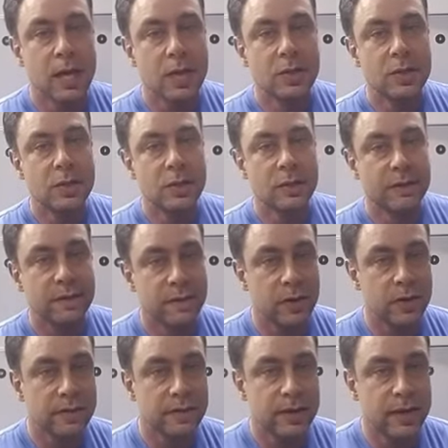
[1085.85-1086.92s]
So 4
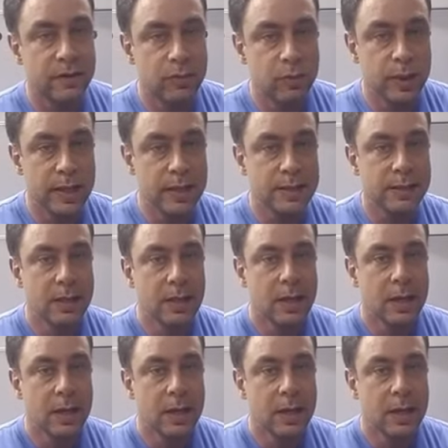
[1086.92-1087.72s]
to 5 weeks,